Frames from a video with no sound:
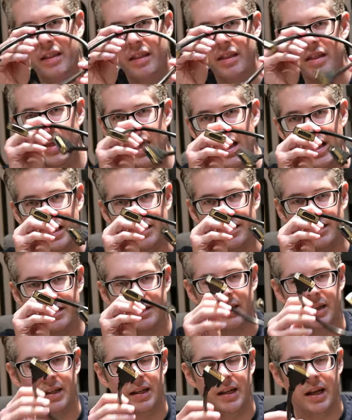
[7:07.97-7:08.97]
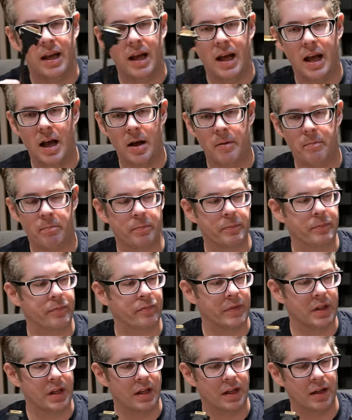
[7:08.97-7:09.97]
this.
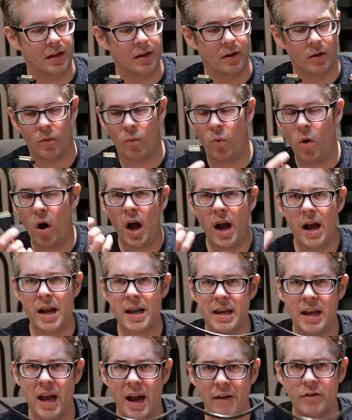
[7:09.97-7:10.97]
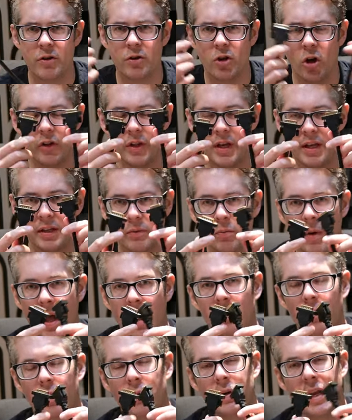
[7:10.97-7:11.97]
Why have you got this?
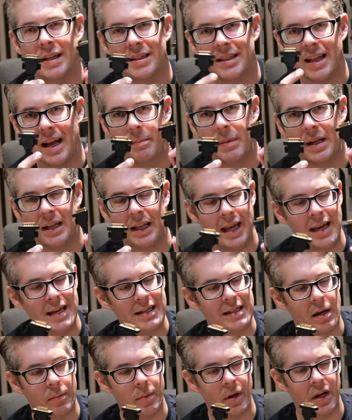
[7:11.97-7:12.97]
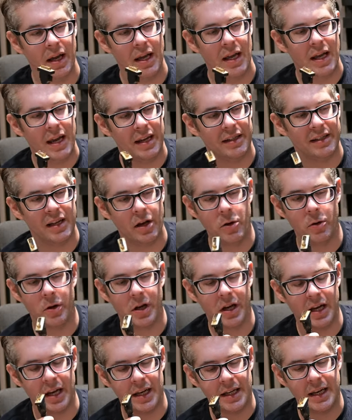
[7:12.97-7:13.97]
Well, we'll get to that a bit later, but it's so you
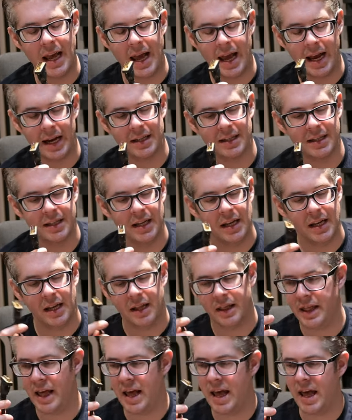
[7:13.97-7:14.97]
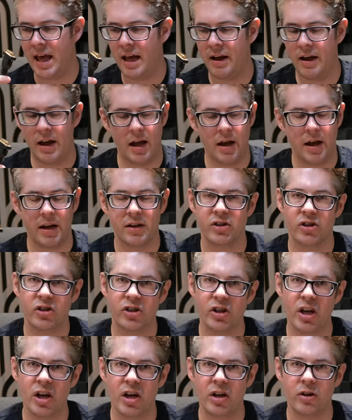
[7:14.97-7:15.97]
can connect their
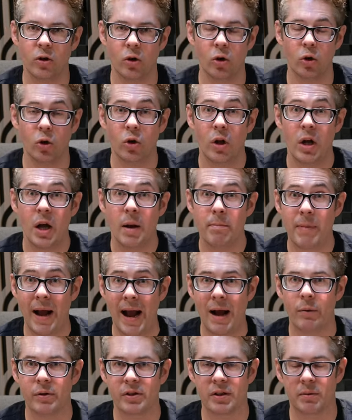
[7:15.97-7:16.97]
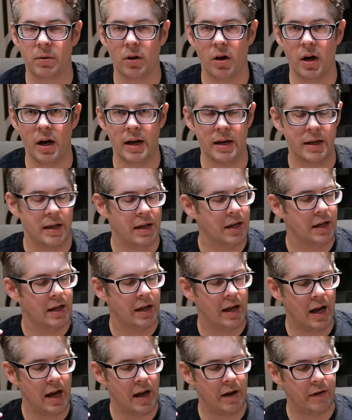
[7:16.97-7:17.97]
external power supply,
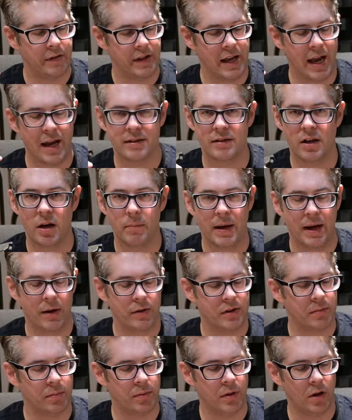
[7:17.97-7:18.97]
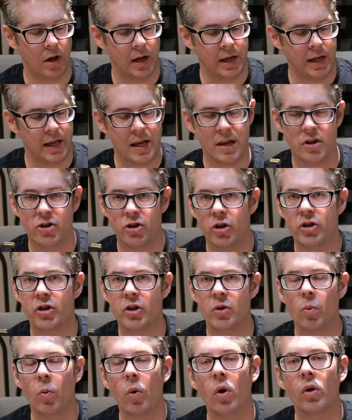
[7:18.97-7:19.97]
the XR power supply, should
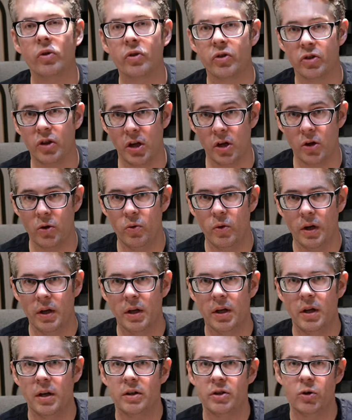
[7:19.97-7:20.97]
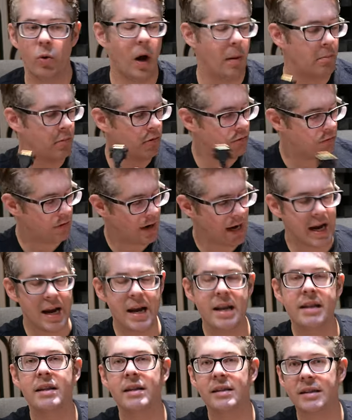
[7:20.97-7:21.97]
you want to
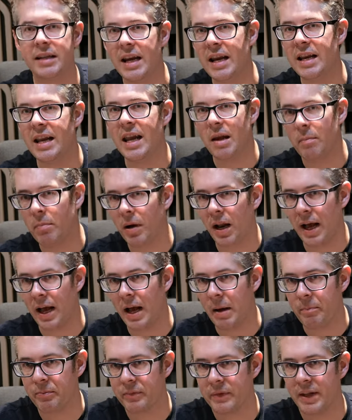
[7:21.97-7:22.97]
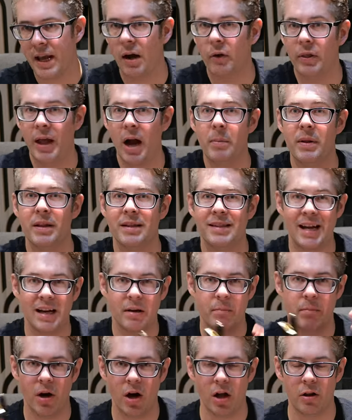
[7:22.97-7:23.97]
upgrade the CD player. Now, that'll be the
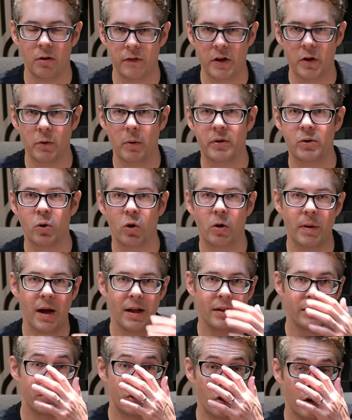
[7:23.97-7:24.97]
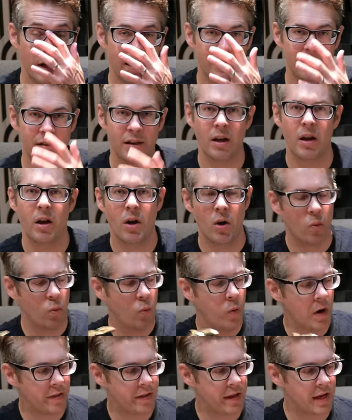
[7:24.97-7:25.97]
second part of the review. We'll talk about the Sonics
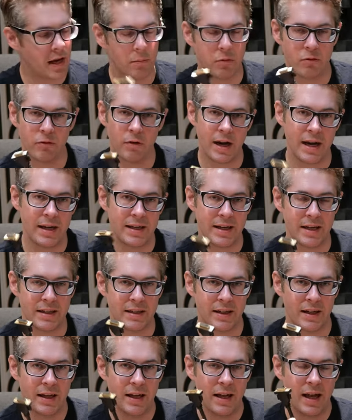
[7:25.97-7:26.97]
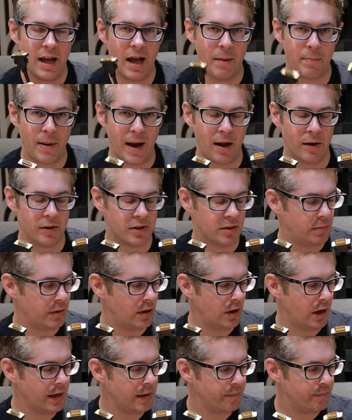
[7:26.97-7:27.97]
with the upgraded power
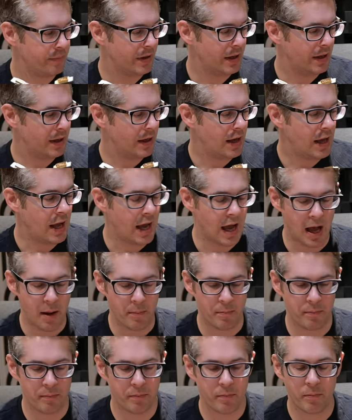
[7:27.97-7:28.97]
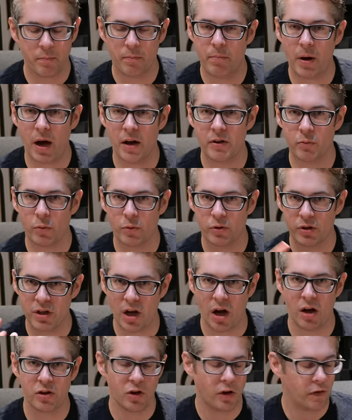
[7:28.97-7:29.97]
supply, but we'll
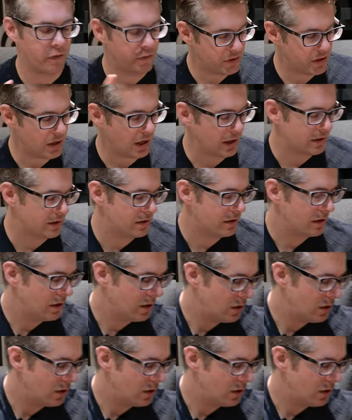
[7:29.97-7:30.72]
start off just